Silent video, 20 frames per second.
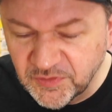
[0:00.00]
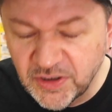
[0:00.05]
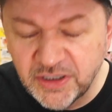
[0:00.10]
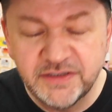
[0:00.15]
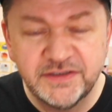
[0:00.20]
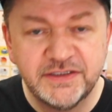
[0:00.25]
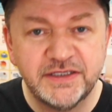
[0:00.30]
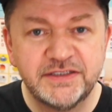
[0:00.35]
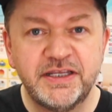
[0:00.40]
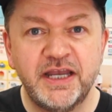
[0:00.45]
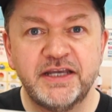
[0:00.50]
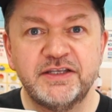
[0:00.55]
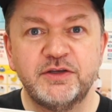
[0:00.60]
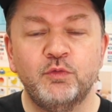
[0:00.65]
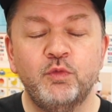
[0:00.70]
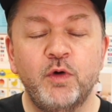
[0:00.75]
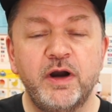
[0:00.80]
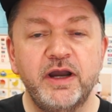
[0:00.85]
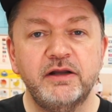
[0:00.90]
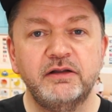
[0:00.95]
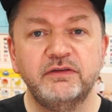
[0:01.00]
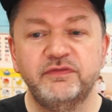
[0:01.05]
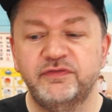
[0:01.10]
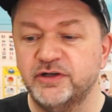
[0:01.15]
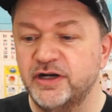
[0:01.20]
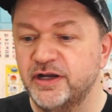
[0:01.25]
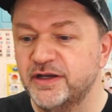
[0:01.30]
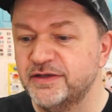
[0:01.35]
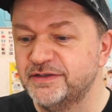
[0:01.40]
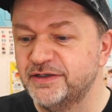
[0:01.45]
it just has a wild
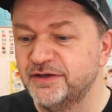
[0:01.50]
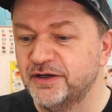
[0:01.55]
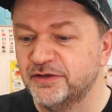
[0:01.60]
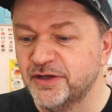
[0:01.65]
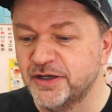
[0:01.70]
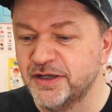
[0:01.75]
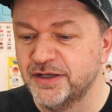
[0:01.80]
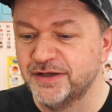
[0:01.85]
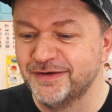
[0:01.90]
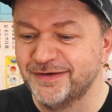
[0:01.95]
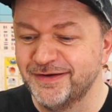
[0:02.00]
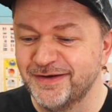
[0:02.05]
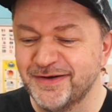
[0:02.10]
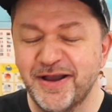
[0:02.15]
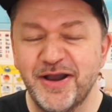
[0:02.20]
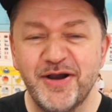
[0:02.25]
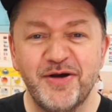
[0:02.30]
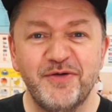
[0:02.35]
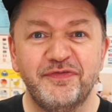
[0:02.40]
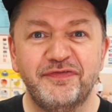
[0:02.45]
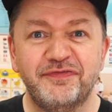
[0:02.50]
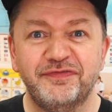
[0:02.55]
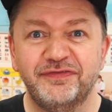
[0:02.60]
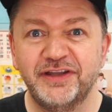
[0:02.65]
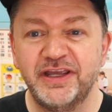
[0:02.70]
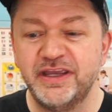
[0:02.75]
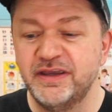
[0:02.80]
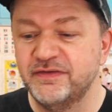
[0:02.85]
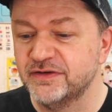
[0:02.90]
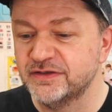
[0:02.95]
variety of
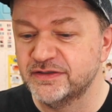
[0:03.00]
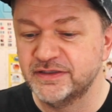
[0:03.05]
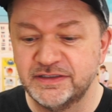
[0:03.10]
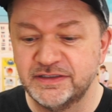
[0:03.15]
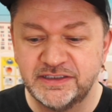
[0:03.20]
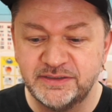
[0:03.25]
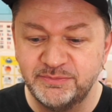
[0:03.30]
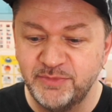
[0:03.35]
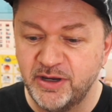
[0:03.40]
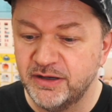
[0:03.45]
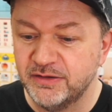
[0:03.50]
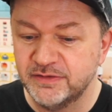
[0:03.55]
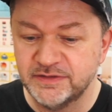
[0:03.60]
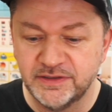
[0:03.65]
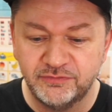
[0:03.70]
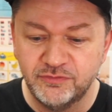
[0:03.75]
flavors smells,